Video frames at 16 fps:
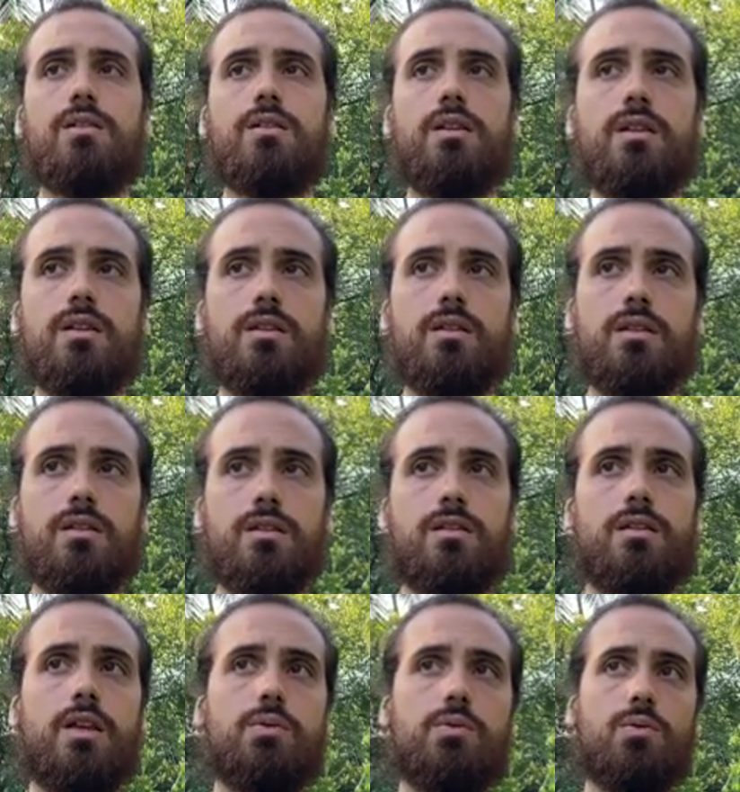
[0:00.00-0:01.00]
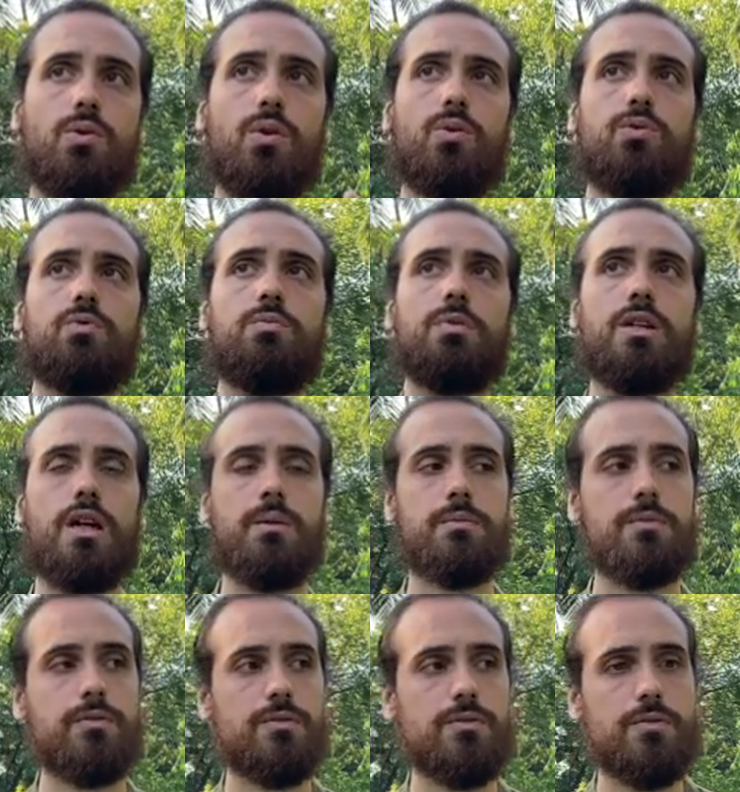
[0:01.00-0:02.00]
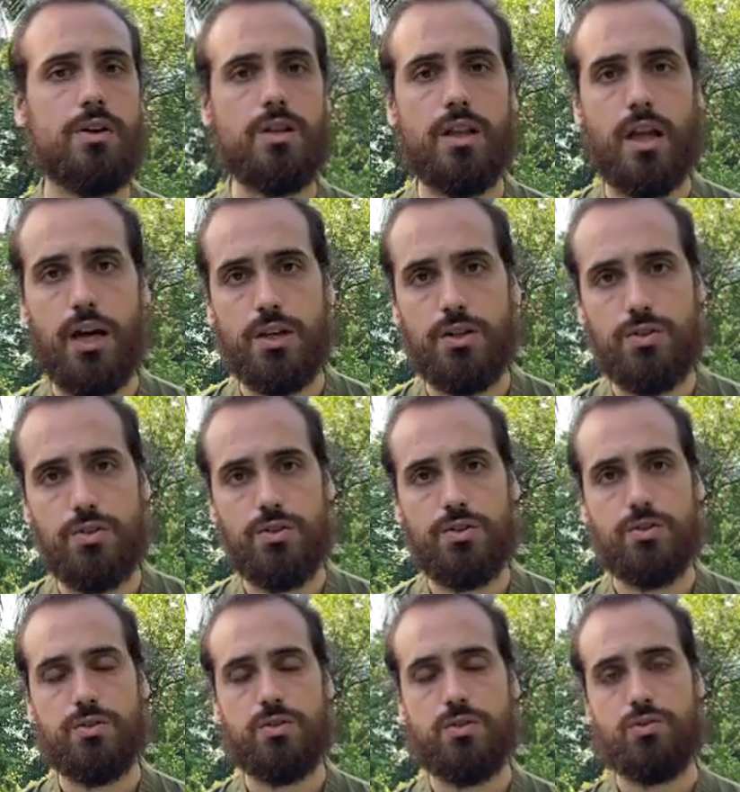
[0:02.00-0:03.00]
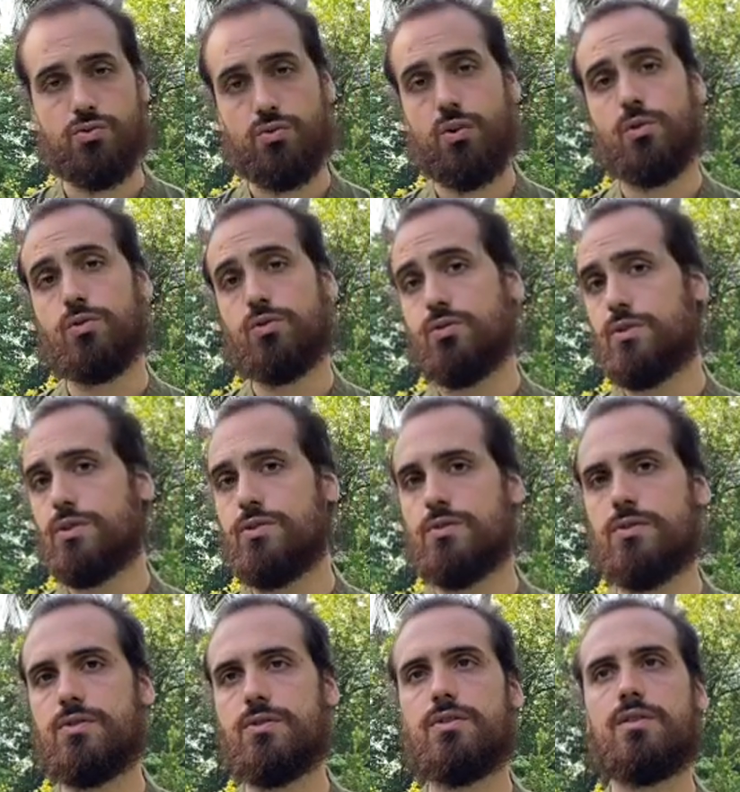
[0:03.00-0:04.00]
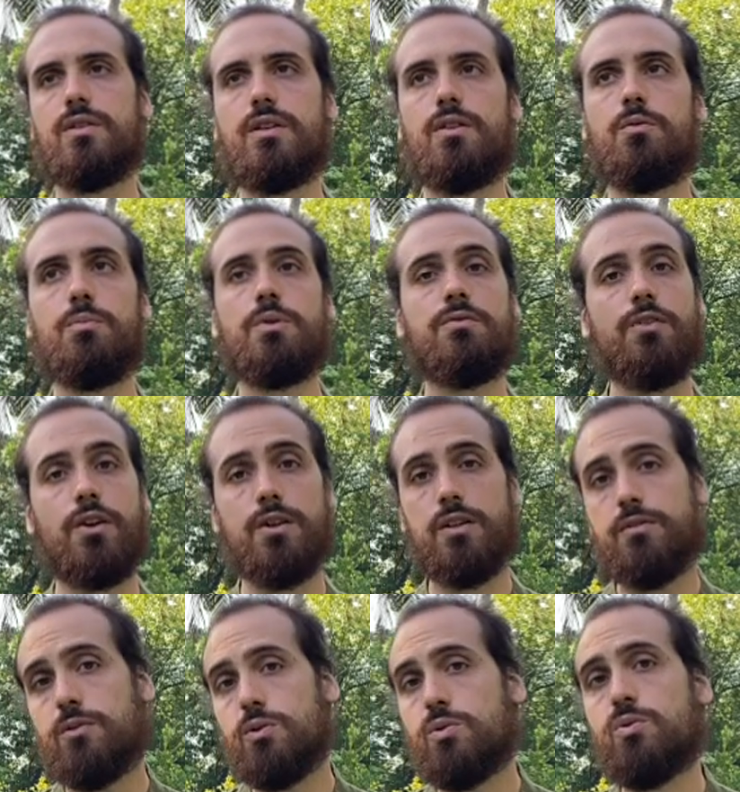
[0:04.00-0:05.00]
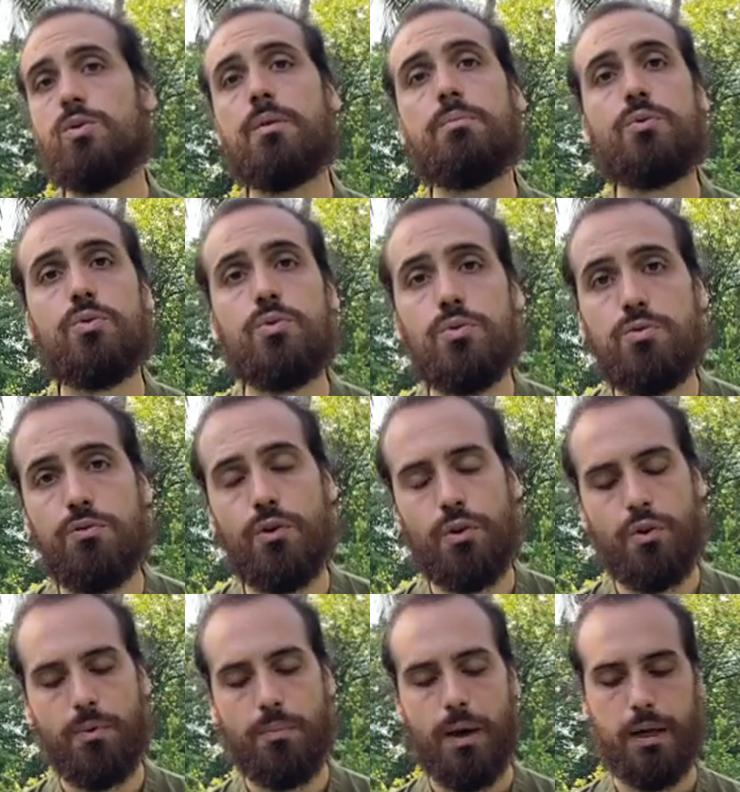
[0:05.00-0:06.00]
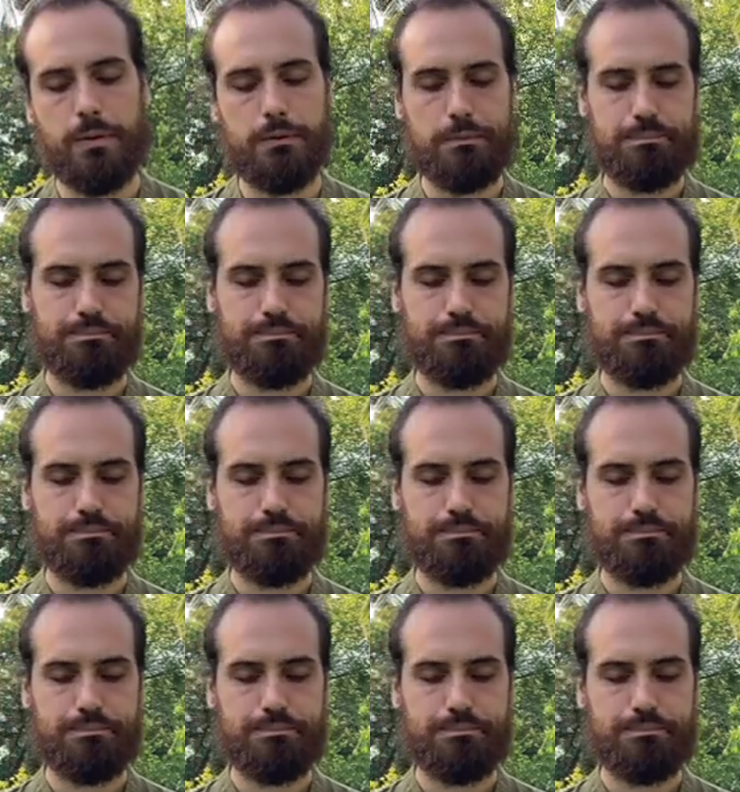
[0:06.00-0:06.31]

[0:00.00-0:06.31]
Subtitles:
then they will grow to become very large, strong trees, and it will be very difficult to uproot from your mind.